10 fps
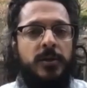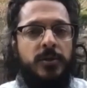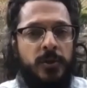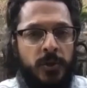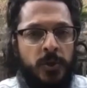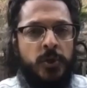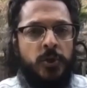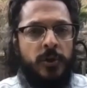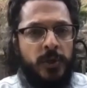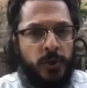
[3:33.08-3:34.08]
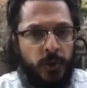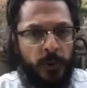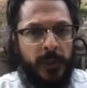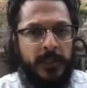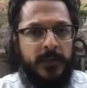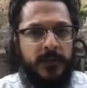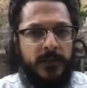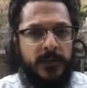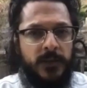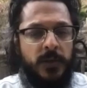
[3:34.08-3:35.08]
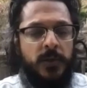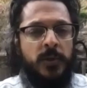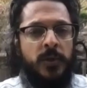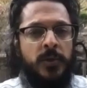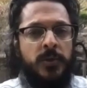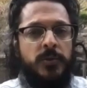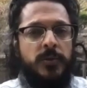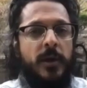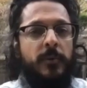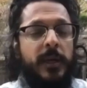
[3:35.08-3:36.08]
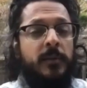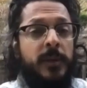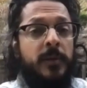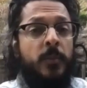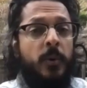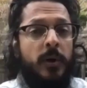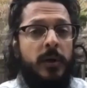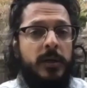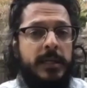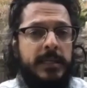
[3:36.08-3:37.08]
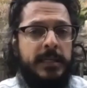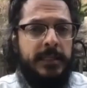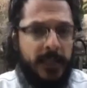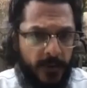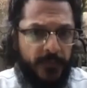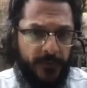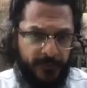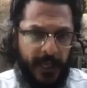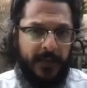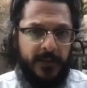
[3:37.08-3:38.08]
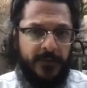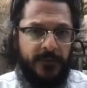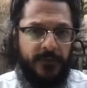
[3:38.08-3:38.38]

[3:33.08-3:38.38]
to nurture endurance so that we can be more self-reflective.